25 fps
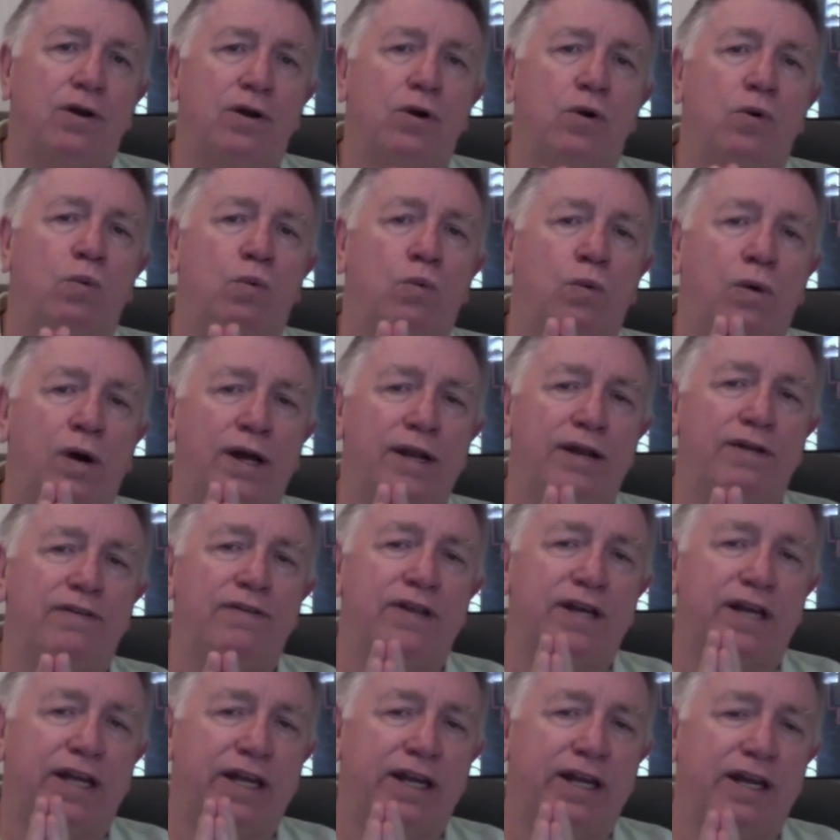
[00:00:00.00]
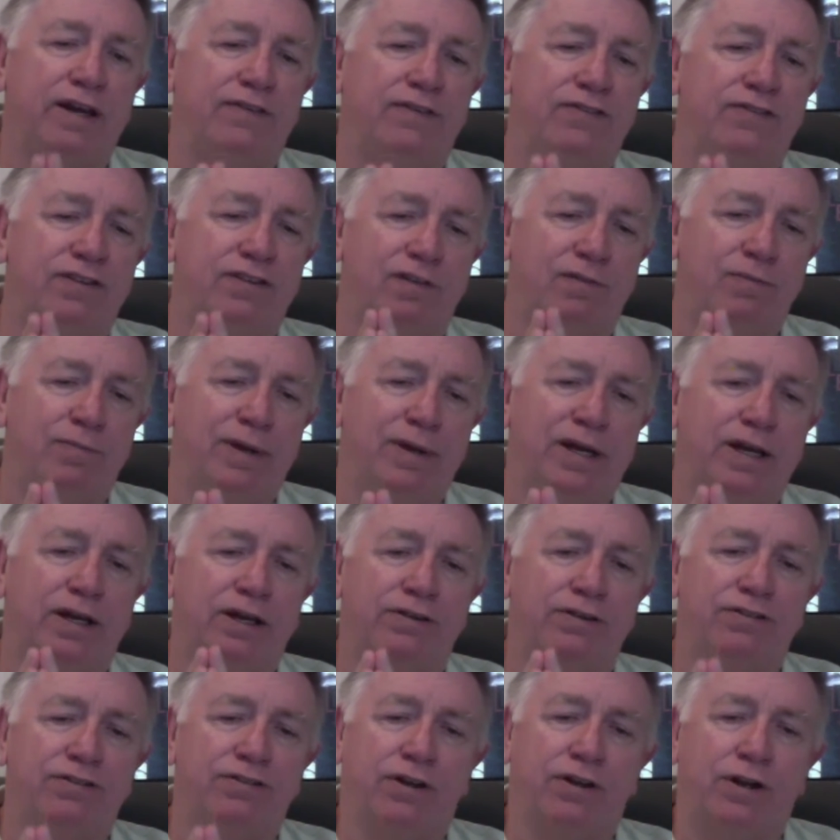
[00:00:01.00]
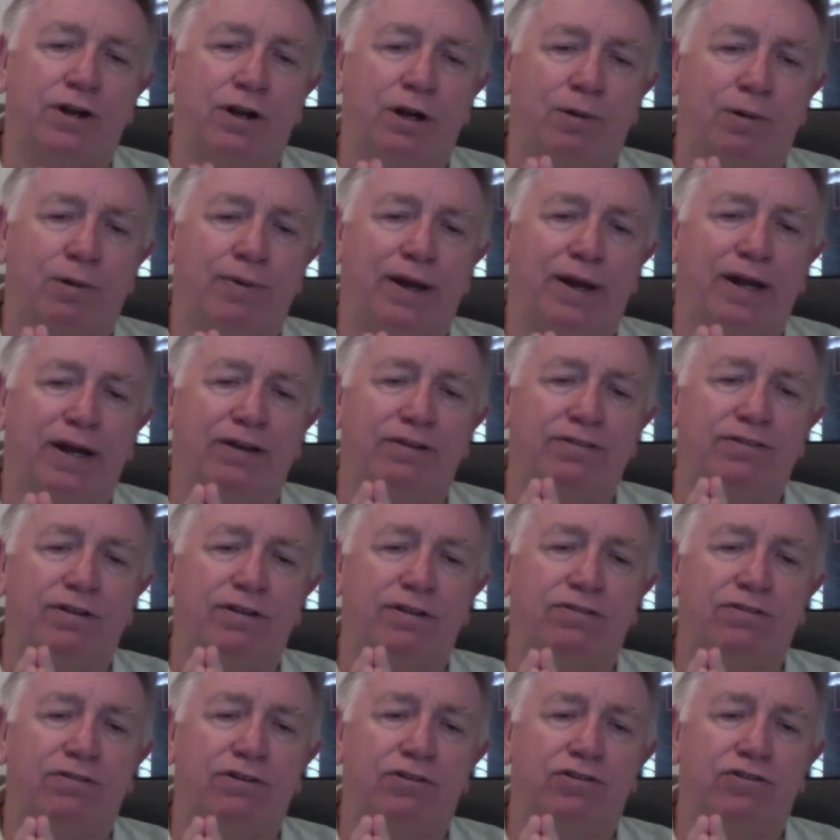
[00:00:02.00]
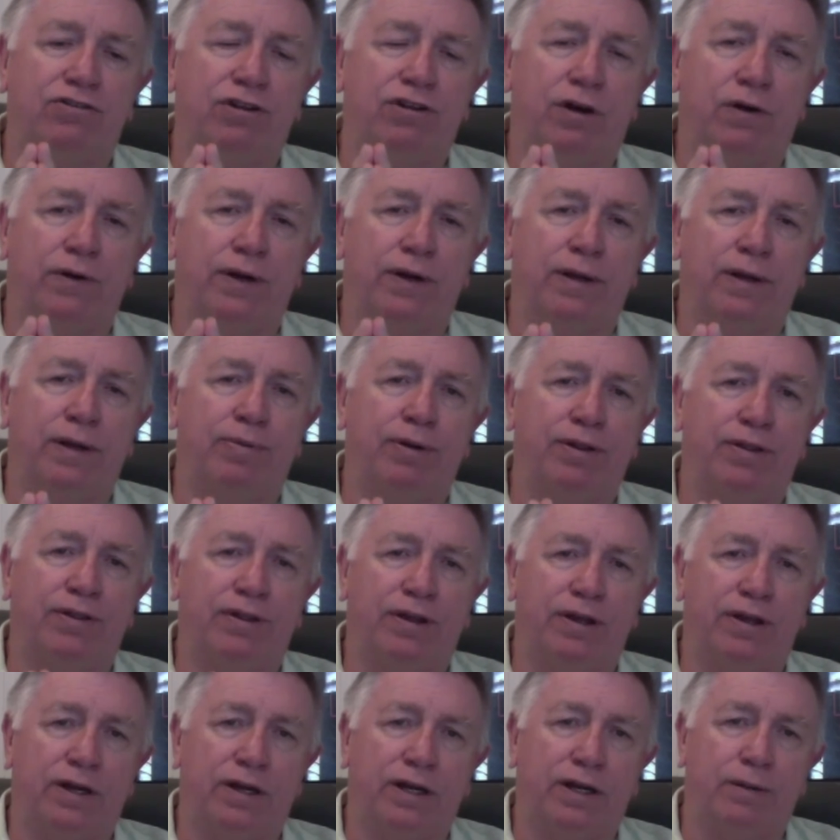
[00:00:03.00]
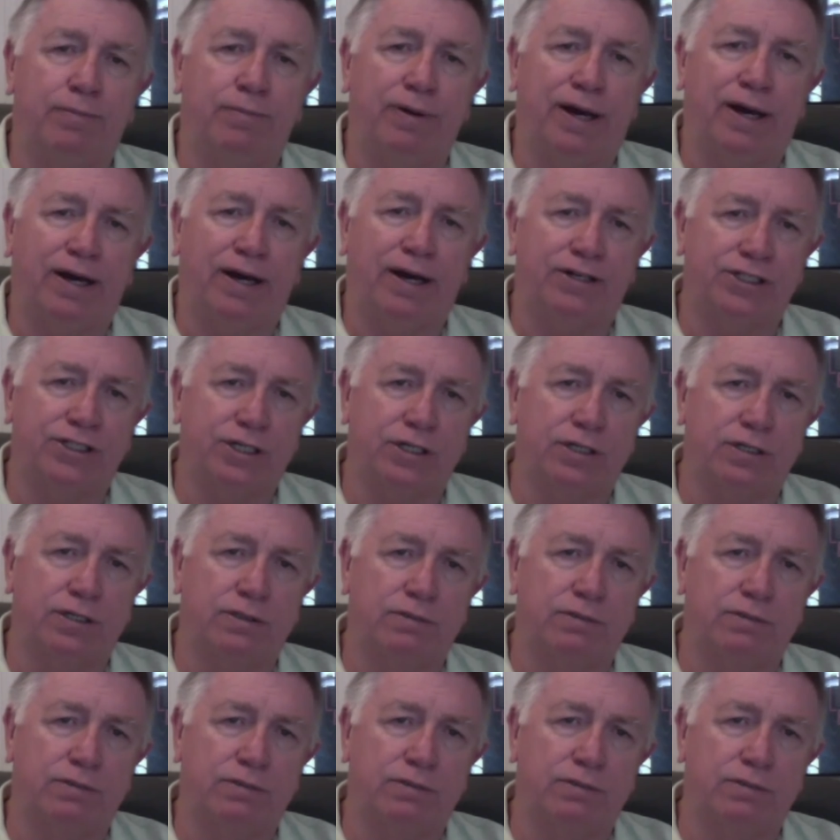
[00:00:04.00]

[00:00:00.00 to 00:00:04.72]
One of the gifts of being a secure base is to show empathy and compassion.